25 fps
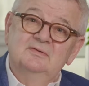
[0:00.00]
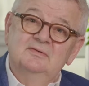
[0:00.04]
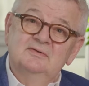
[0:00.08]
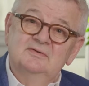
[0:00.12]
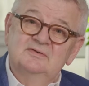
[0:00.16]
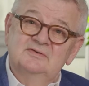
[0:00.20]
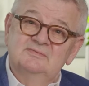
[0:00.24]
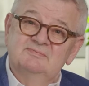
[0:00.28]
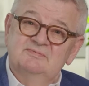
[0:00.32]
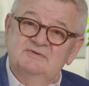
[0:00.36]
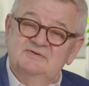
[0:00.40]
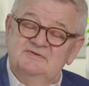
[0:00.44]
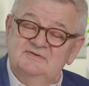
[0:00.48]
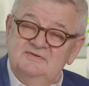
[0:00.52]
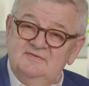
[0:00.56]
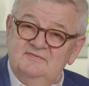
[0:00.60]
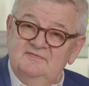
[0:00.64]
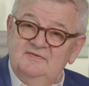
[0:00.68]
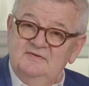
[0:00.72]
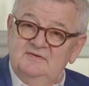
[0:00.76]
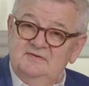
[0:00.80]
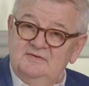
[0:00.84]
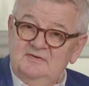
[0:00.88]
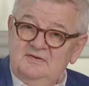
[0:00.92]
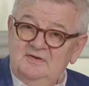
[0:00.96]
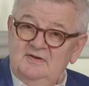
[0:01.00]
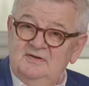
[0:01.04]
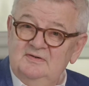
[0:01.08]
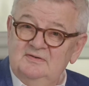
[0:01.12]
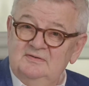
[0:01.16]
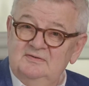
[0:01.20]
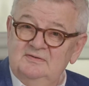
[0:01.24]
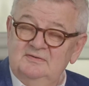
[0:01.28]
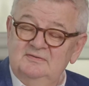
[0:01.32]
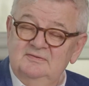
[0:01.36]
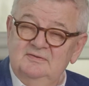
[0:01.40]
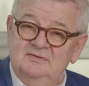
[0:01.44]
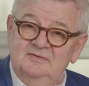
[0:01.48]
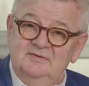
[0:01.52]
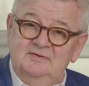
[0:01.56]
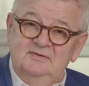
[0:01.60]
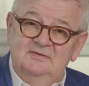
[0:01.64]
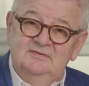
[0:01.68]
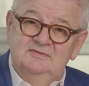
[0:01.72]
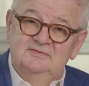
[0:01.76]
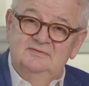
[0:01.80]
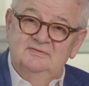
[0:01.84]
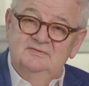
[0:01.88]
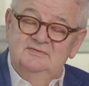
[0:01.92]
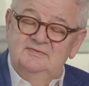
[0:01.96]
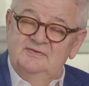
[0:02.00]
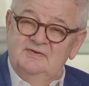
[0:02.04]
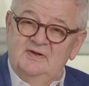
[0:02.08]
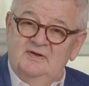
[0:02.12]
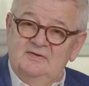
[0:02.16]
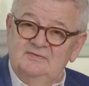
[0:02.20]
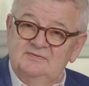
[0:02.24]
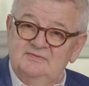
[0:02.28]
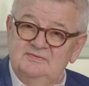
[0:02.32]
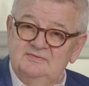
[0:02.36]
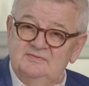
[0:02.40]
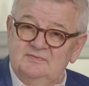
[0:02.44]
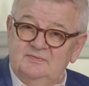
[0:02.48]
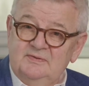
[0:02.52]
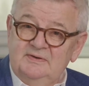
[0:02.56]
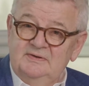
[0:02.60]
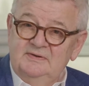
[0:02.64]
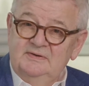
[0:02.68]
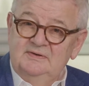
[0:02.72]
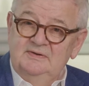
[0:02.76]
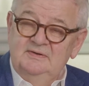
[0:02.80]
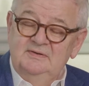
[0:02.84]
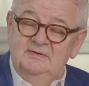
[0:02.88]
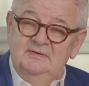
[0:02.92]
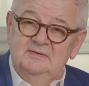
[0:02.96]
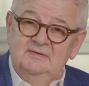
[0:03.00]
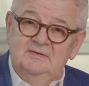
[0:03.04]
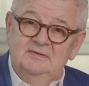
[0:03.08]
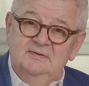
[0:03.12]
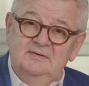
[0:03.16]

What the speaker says: specific year, the year 2020,